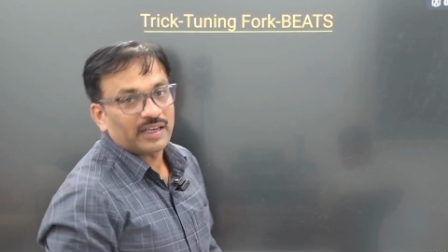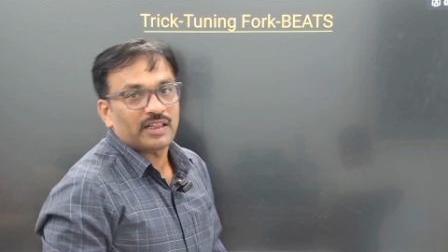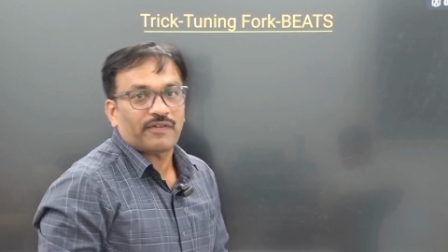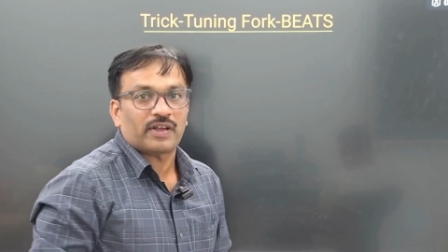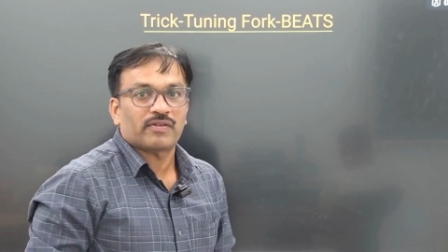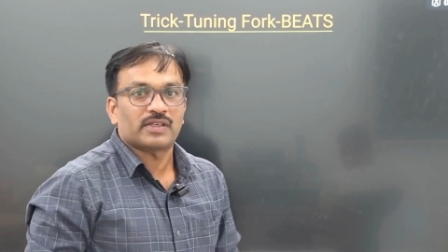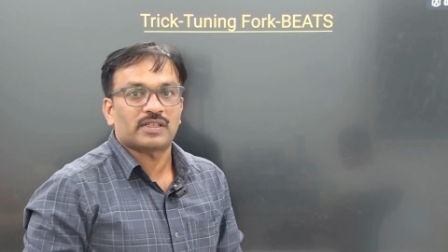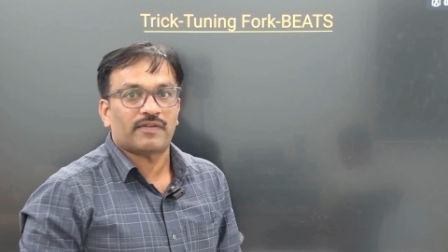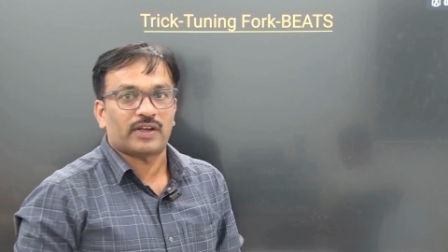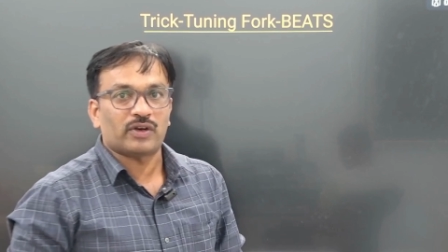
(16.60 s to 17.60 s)
the frequency
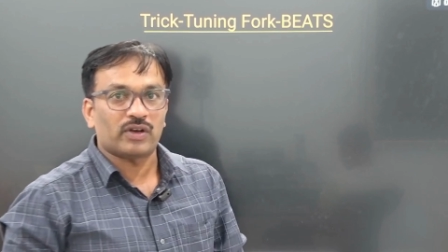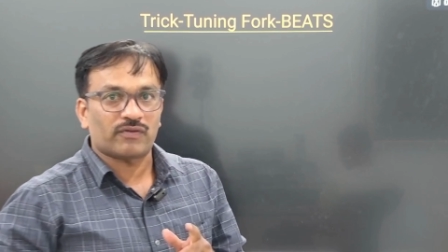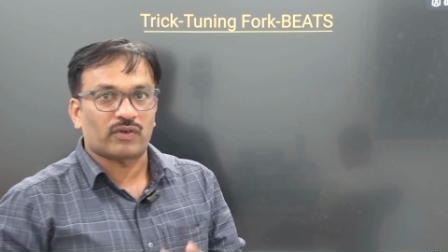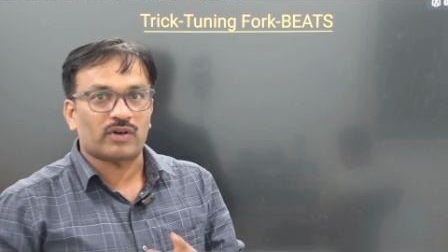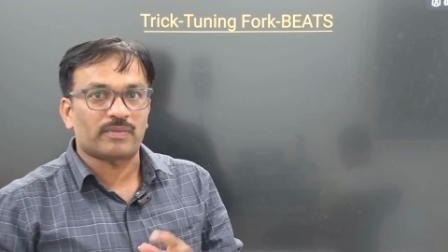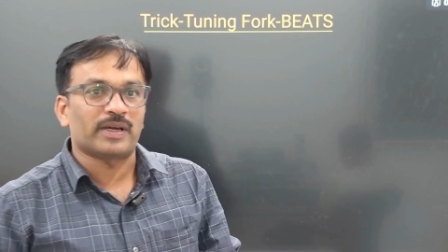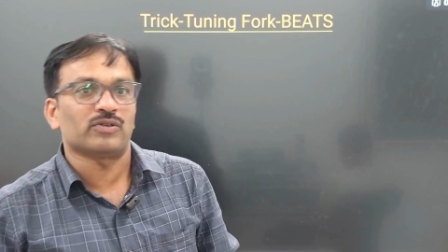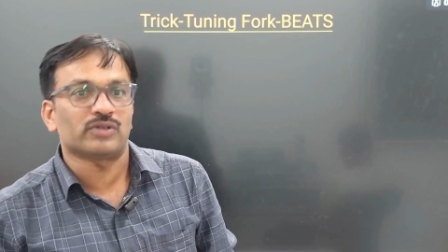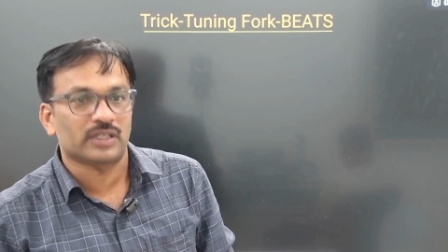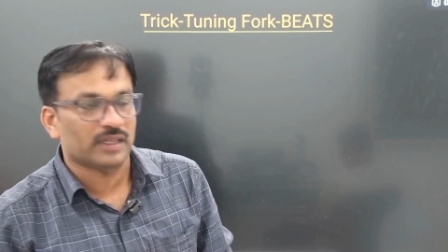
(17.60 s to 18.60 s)
of a tuning fork by
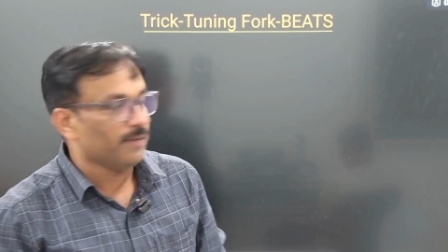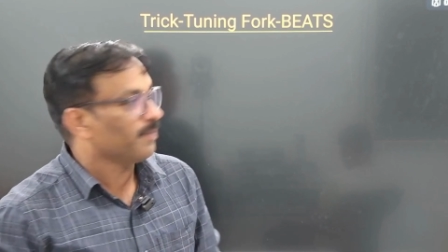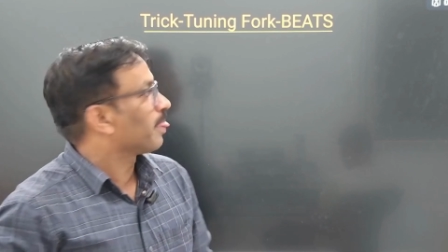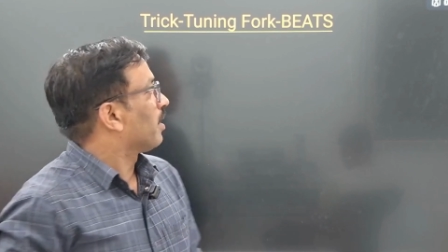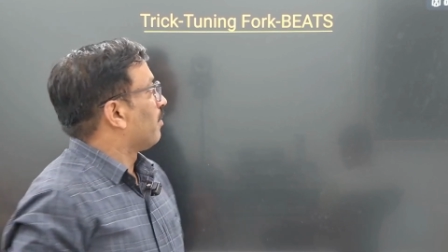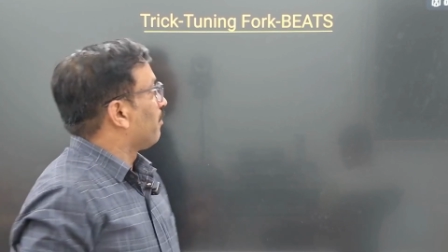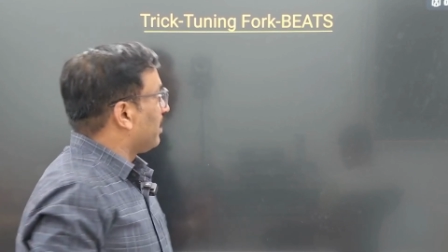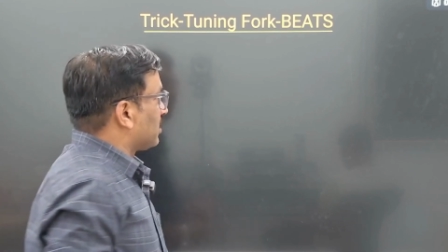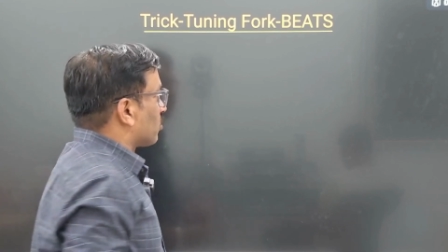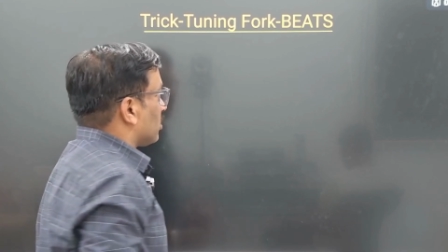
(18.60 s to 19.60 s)
using the
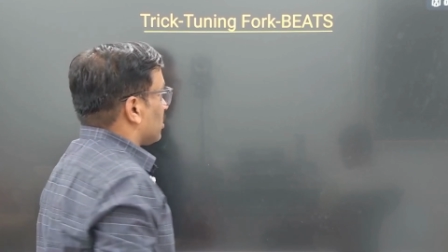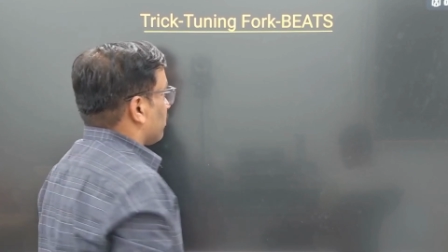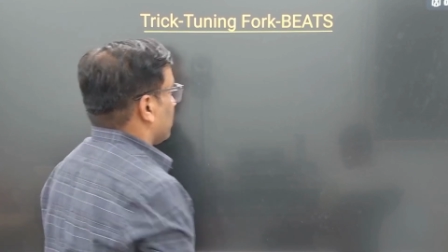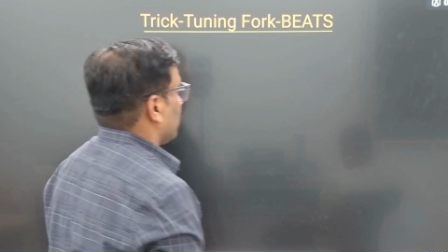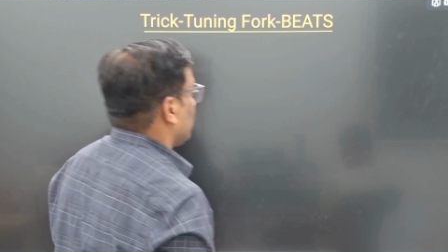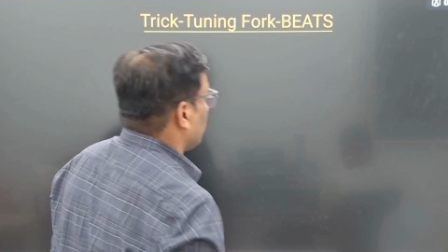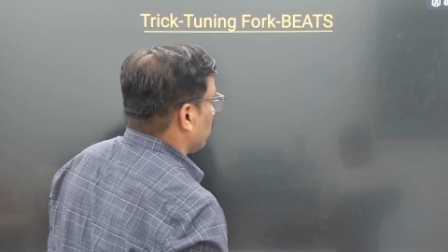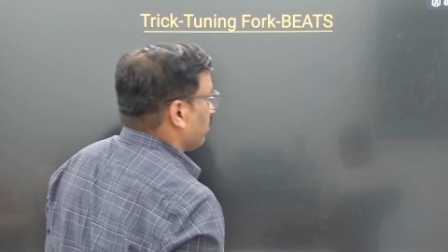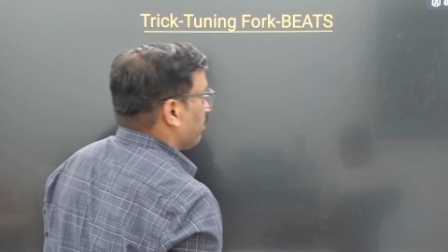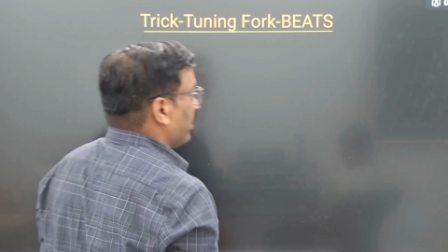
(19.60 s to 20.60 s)
beats concept. You
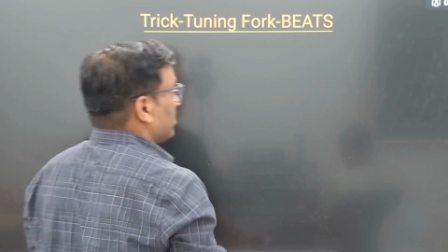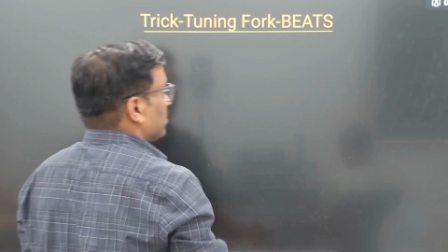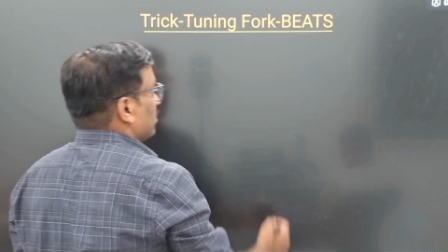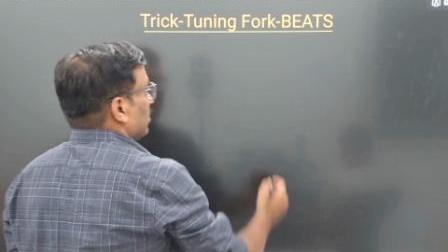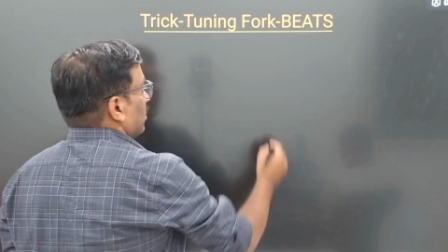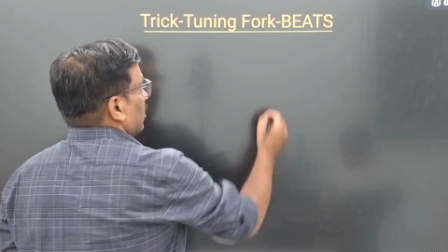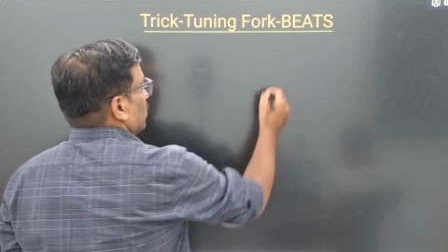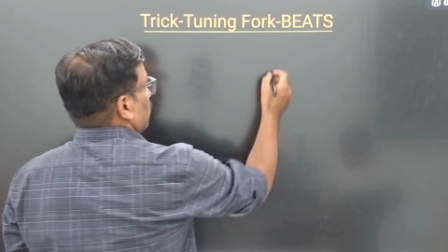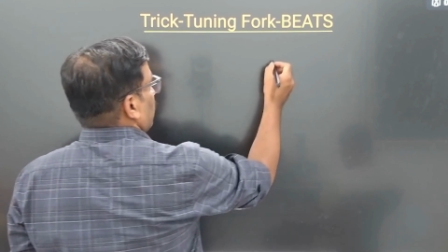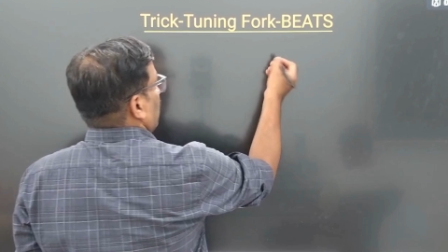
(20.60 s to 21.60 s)
know beats,
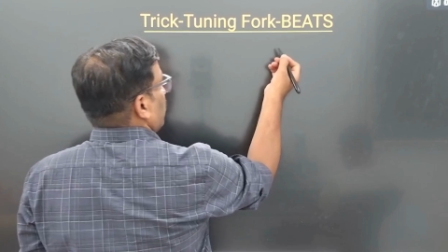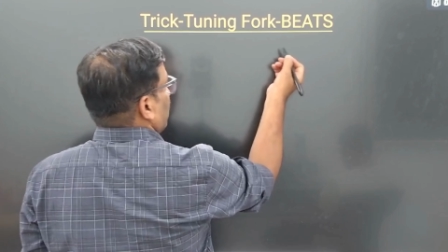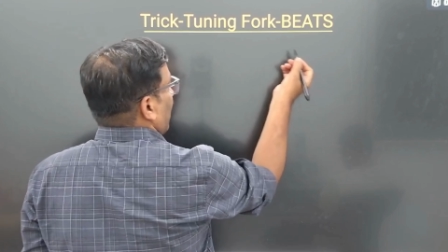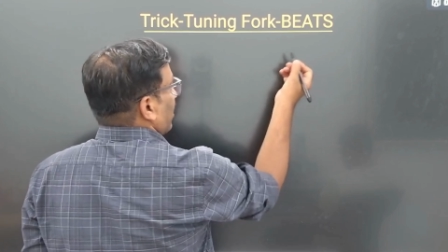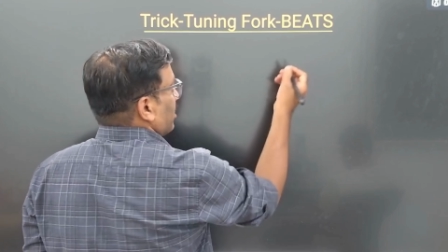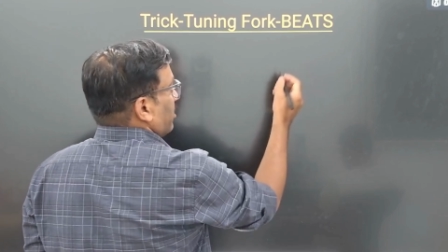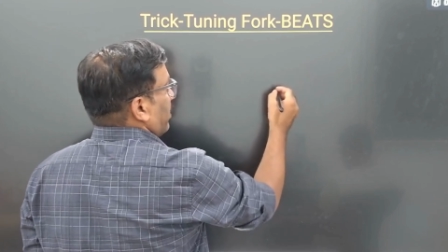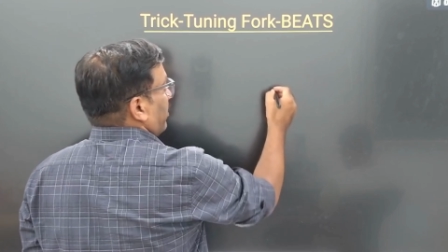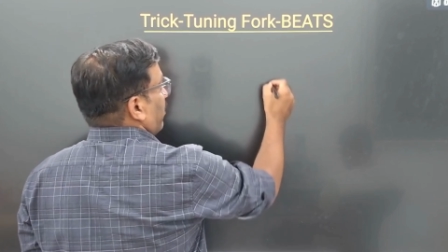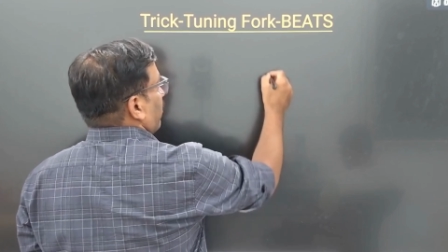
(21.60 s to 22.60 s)
so how to calculate the
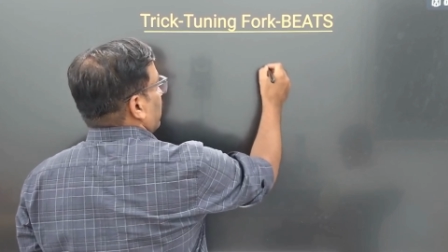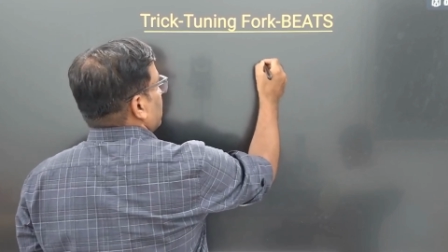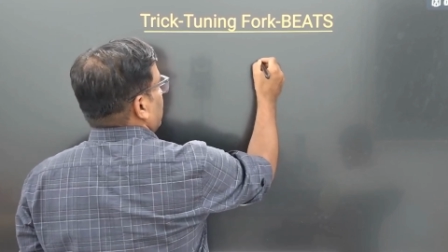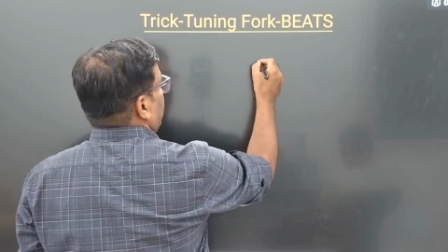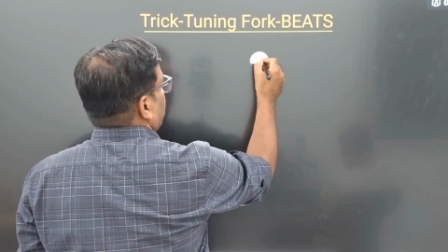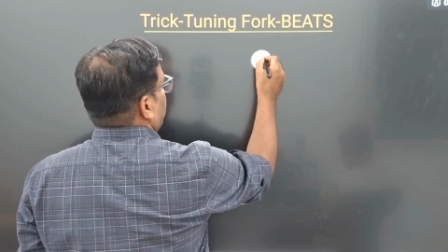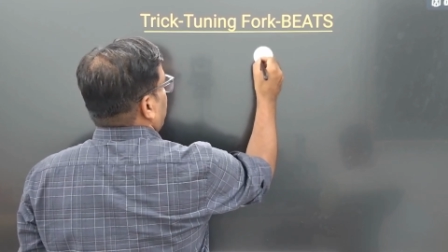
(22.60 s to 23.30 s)
beat frequency? Beat